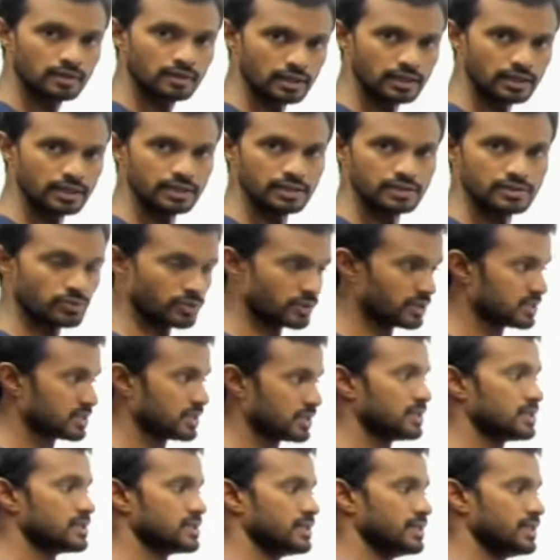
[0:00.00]
Clear? So this
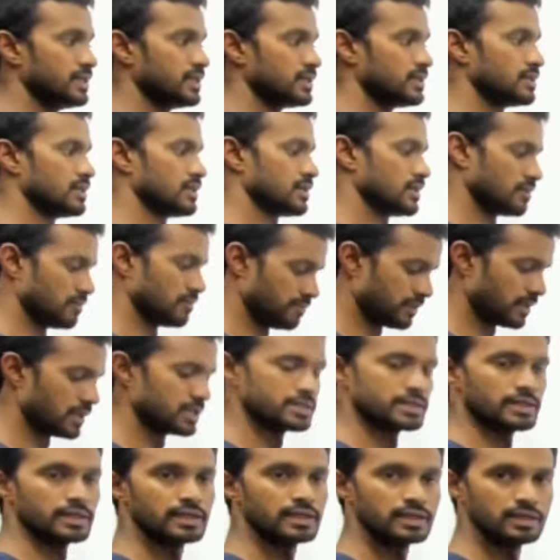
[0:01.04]
is the
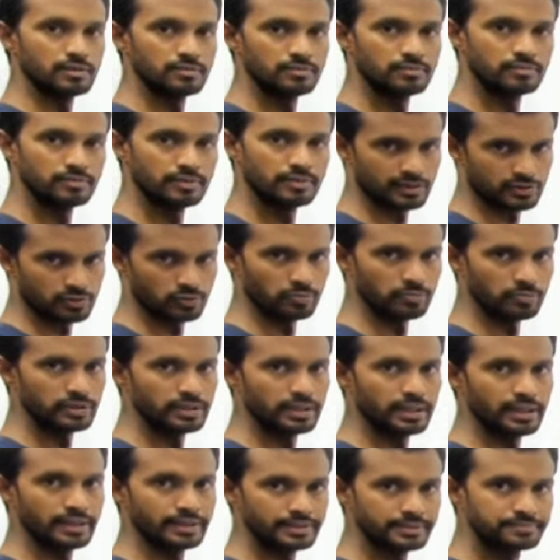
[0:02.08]
compulsory term that should be
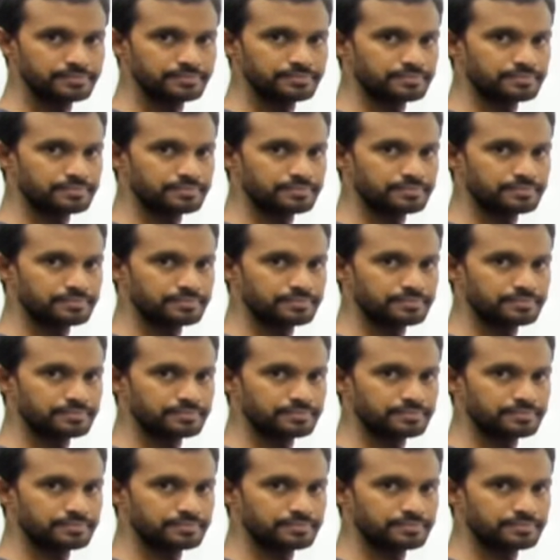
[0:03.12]
there.